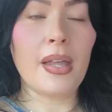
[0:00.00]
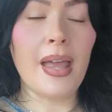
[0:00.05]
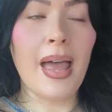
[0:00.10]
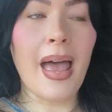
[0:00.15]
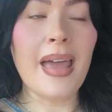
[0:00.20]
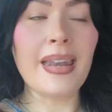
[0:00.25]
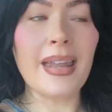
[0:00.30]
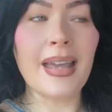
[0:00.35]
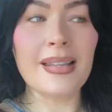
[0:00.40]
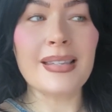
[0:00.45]

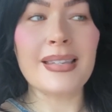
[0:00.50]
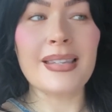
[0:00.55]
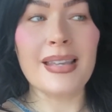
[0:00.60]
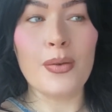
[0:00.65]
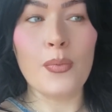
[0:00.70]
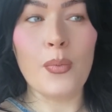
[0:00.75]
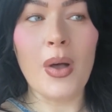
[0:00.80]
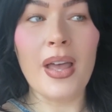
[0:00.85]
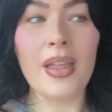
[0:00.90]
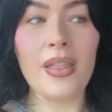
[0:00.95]
And I see
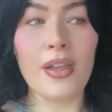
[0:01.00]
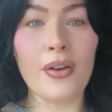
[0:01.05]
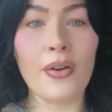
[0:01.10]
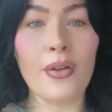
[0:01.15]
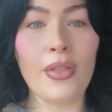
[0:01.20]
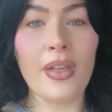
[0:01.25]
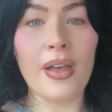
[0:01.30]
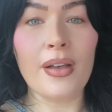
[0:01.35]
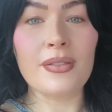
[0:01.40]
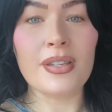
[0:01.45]
why they're a
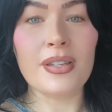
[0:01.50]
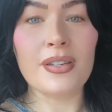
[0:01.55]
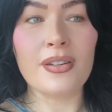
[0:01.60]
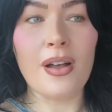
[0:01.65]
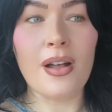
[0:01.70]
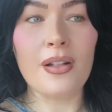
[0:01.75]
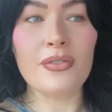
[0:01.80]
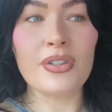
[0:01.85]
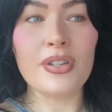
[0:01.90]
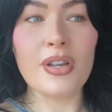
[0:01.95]
thousand
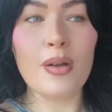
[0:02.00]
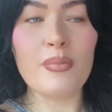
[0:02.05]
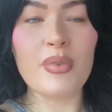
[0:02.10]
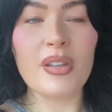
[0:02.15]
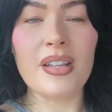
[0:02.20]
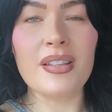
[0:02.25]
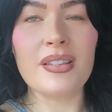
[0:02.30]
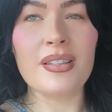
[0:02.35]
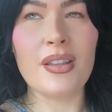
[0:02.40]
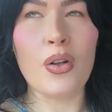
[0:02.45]
dollars now,
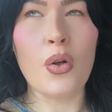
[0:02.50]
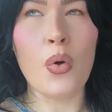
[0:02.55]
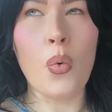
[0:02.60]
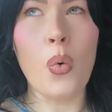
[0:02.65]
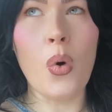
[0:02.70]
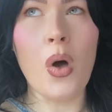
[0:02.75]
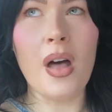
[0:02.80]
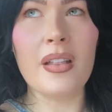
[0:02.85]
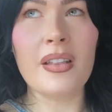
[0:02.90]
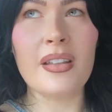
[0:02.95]
because the
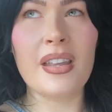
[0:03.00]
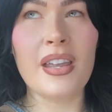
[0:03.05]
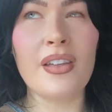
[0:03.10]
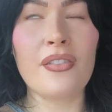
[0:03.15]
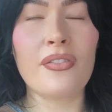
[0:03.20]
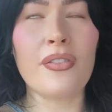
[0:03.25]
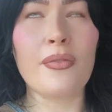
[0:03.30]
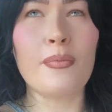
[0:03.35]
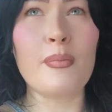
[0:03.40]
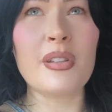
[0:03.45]
quality
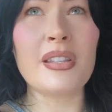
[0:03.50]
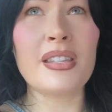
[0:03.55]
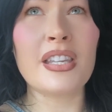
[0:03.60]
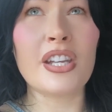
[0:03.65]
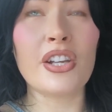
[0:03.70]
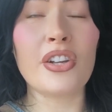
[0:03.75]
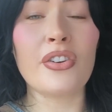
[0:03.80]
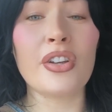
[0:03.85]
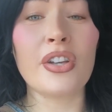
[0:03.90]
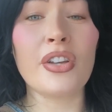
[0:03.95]
of the
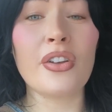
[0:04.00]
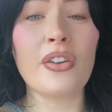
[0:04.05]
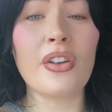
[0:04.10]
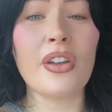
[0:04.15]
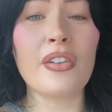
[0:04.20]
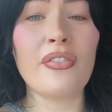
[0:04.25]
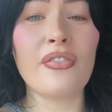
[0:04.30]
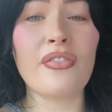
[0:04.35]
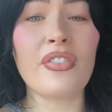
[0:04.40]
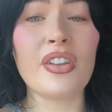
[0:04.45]
material,
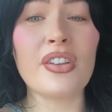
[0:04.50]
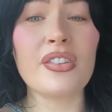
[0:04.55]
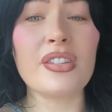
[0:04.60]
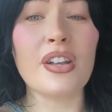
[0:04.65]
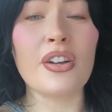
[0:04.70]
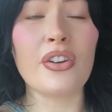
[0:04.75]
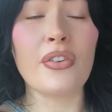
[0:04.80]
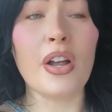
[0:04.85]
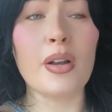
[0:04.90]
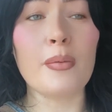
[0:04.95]
it feels
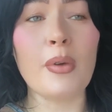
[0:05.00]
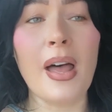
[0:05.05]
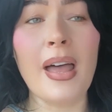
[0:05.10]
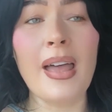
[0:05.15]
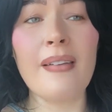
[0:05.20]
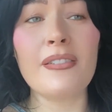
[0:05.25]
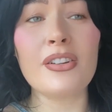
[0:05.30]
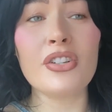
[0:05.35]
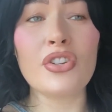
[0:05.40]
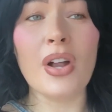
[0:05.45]
incredible. I
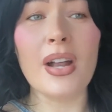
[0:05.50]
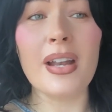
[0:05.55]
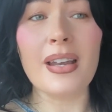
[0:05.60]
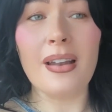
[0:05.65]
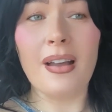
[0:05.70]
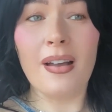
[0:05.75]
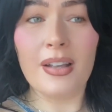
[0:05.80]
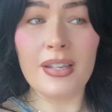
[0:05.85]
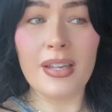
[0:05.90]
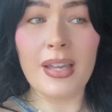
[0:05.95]
haven't tried it
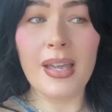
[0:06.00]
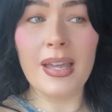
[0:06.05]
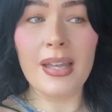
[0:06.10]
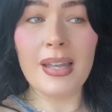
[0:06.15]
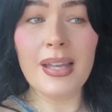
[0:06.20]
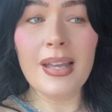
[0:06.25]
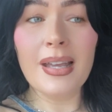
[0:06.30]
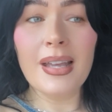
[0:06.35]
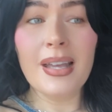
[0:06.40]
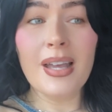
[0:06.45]
on yet,
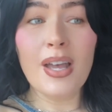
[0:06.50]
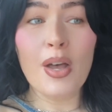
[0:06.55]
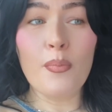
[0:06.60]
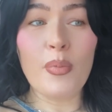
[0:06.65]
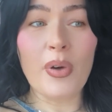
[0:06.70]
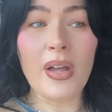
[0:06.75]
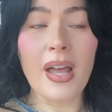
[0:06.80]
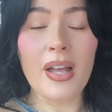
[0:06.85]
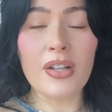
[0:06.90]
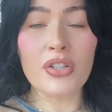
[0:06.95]

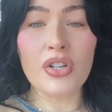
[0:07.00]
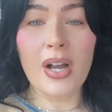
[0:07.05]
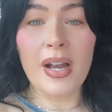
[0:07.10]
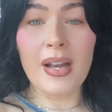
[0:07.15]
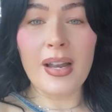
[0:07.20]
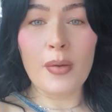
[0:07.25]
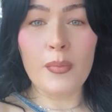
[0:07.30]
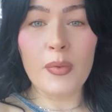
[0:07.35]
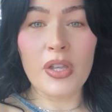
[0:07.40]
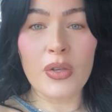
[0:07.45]
but I'll try
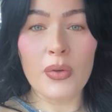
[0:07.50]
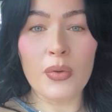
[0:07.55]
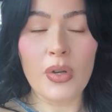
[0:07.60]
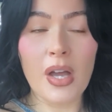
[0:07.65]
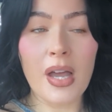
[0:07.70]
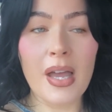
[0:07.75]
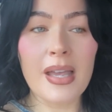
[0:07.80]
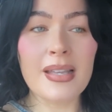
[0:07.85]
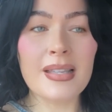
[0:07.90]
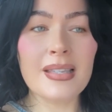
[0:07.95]
it on with you
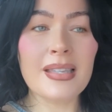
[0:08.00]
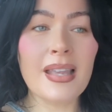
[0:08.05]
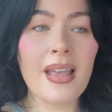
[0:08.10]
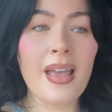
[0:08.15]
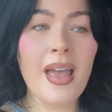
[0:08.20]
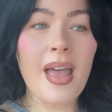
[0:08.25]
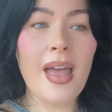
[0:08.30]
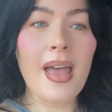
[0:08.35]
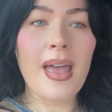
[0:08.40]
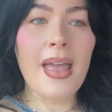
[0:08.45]
guys.
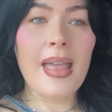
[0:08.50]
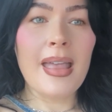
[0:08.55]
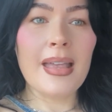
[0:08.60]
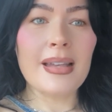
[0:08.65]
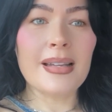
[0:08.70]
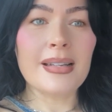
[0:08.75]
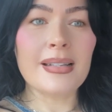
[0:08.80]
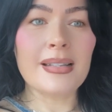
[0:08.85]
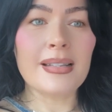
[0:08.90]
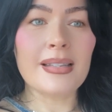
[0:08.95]

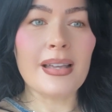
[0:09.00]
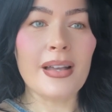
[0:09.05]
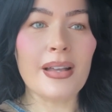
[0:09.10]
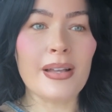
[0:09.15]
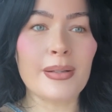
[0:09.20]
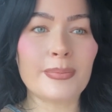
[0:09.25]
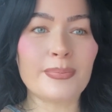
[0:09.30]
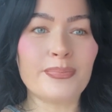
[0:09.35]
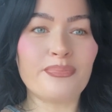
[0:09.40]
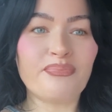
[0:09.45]
And
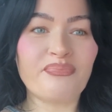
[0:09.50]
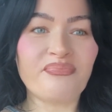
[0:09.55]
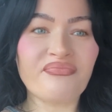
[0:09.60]
um